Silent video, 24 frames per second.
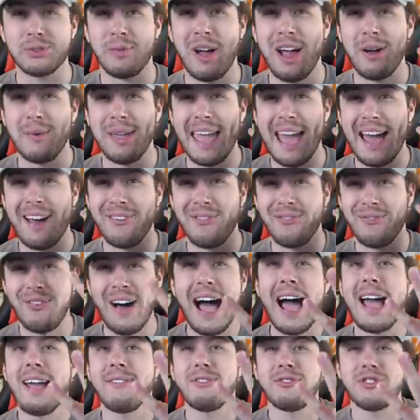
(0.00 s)
is why we have
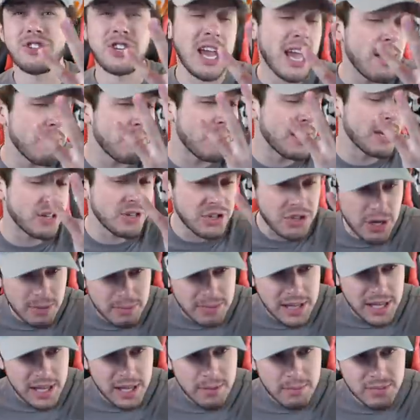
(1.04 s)
five
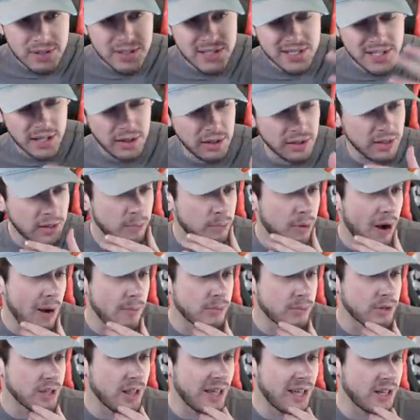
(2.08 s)
championship teams still in the
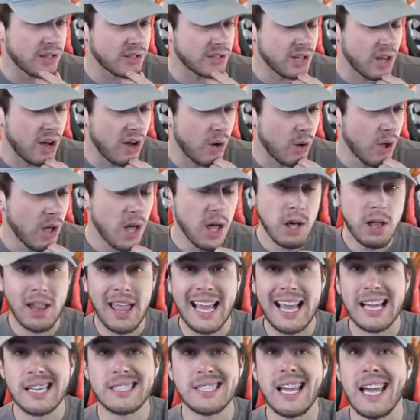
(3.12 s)
Premier League. So
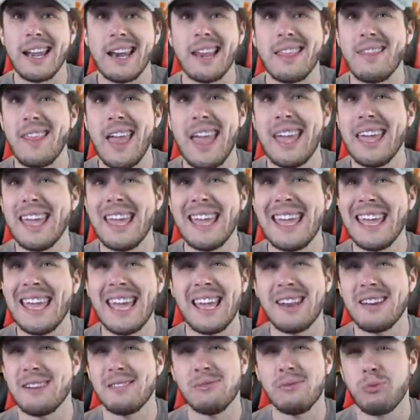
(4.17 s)
like I said, they can
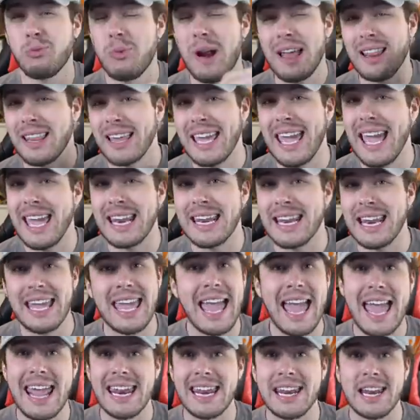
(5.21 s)
get relegated
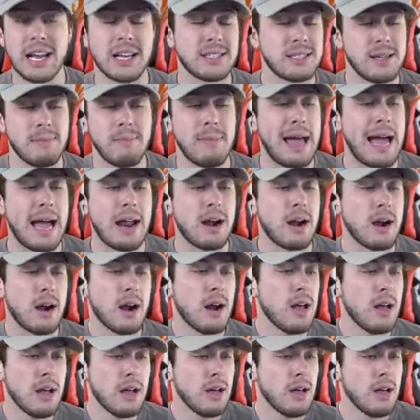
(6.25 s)
again. It doesn't matter.